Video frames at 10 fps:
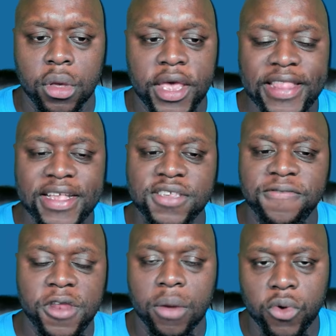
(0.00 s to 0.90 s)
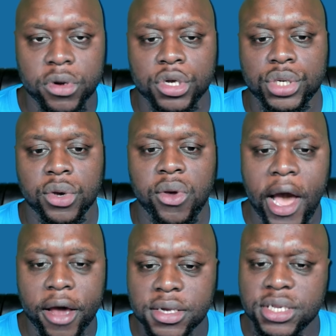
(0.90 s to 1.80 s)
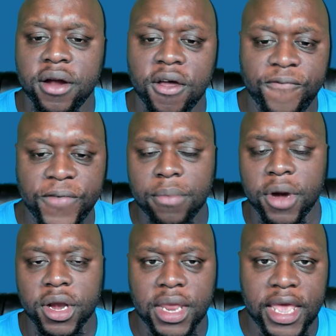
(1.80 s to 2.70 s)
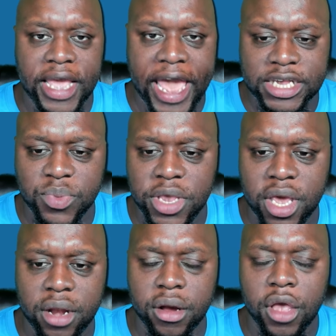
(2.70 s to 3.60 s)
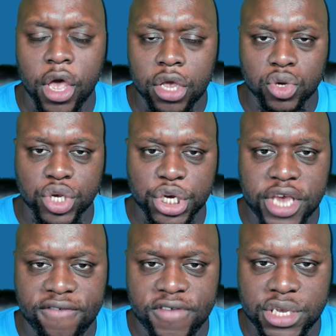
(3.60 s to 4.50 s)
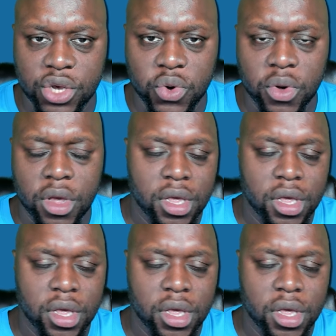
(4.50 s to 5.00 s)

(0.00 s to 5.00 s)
In this video, I'm going to show you how to start affiliate marketing as a beginner using JVZoo.